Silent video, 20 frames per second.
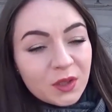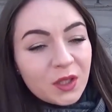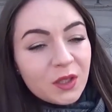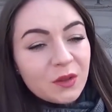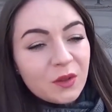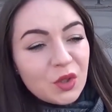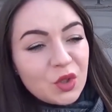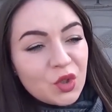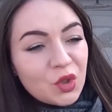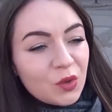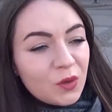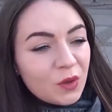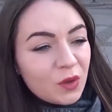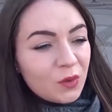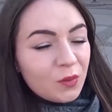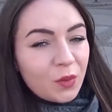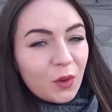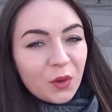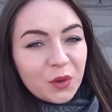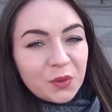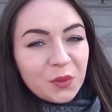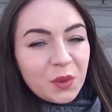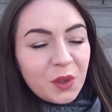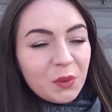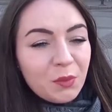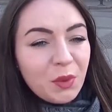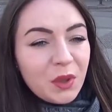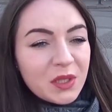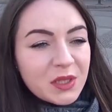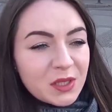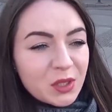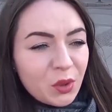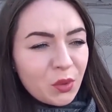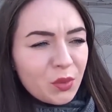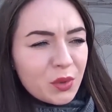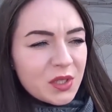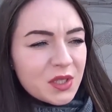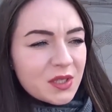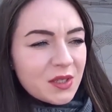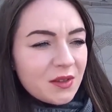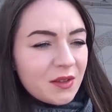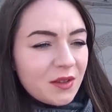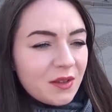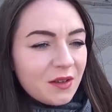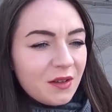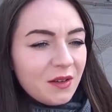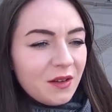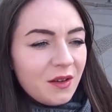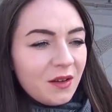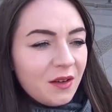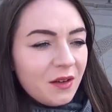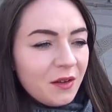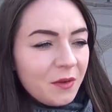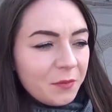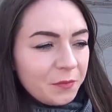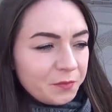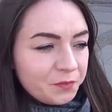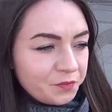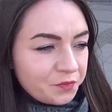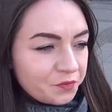They literally brought me a pizza with a